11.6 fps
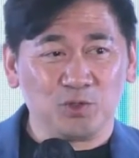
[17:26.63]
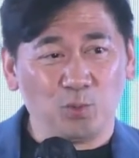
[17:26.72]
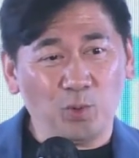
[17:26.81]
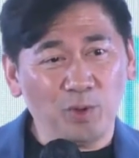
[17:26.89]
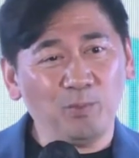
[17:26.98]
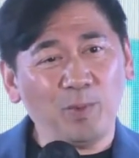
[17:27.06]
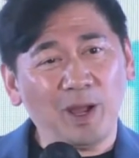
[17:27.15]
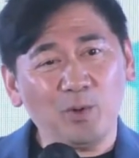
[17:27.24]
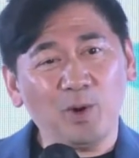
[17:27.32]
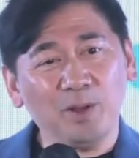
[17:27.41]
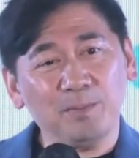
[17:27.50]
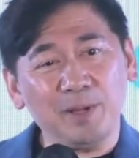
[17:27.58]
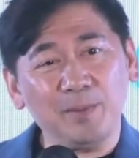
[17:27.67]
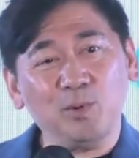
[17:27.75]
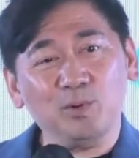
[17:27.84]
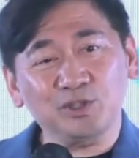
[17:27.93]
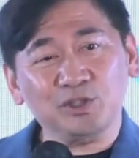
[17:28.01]
So one by one,
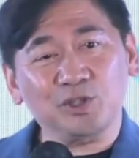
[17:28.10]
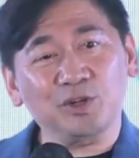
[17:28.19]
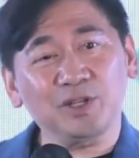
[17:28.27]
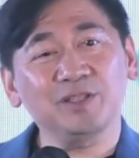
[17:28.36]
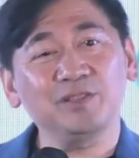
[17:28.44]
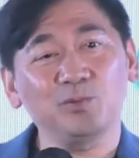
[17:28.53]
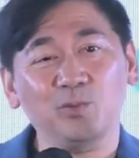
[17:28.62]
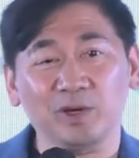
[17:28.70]
people started